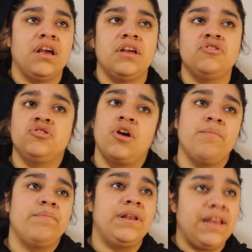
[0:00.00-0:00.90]

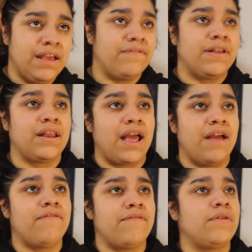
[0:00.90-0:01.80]
stop believing
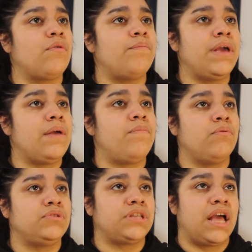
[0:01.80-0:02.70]
everything what
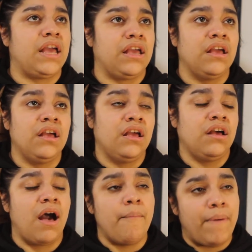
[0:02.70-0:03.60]
people say
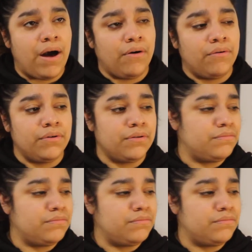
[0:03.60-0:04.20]
about